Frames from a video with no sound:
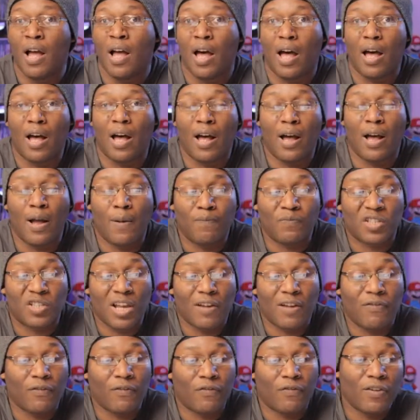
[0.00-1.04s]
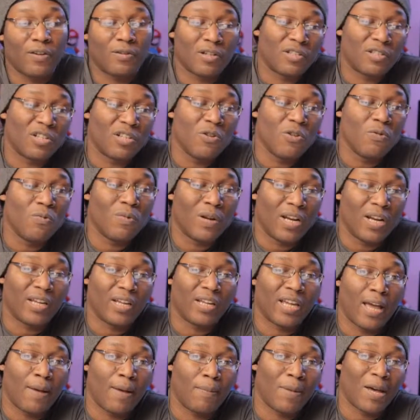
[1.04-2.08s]
Um, Siphon Filter 2, when
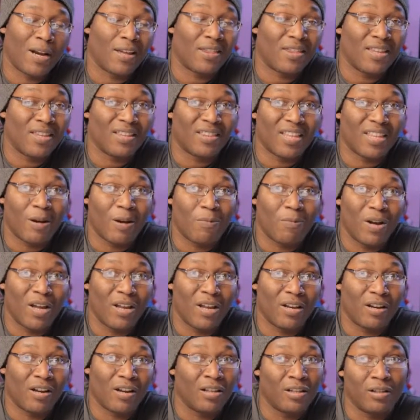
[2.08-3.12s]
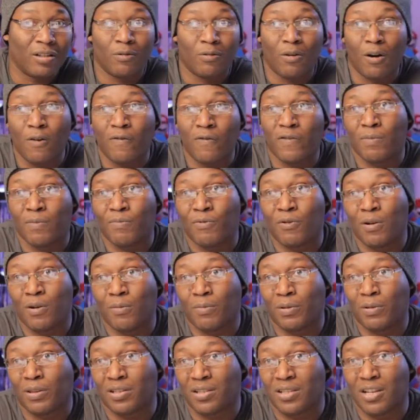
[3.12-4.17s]
it came out, I think they went a little
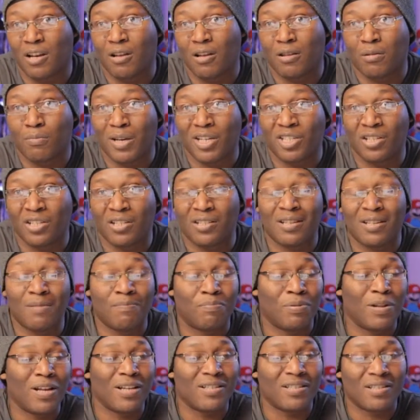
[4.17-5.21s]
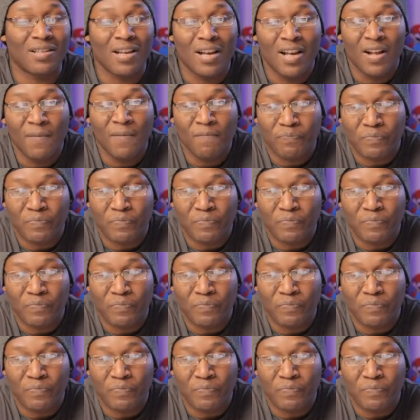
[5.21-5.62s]
overboard with the stealth missions, and plus